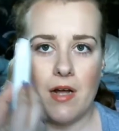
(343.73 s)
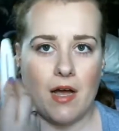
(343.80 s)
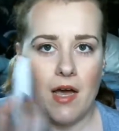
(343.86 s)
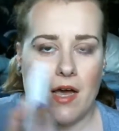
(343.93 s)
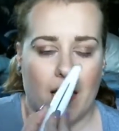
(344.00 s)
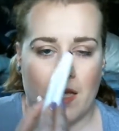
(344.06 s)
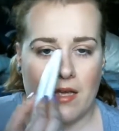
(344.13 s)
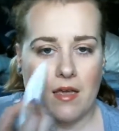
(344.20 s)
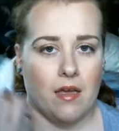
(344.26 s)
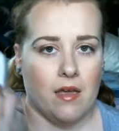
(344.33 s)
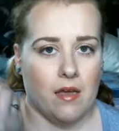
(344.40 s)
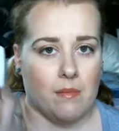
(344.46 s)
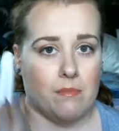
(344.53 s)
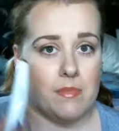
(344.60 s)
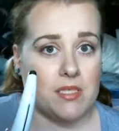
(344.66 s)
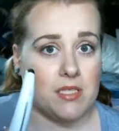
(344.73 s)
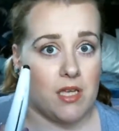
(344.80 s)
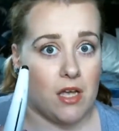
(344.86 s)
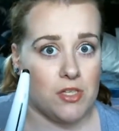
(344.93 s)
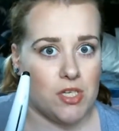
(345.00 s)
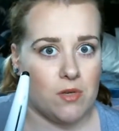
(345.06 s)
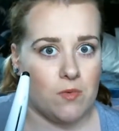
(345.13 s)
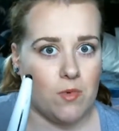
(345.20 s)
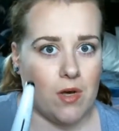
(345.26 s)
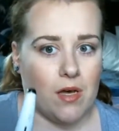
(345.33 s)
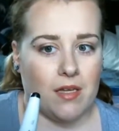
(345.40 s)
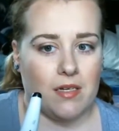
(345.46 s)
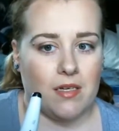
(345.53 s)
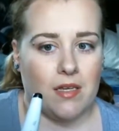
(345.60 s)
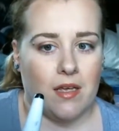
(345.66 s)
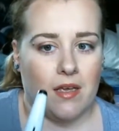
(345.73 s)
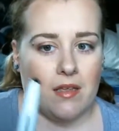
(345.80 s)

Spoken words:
eye massaging wand.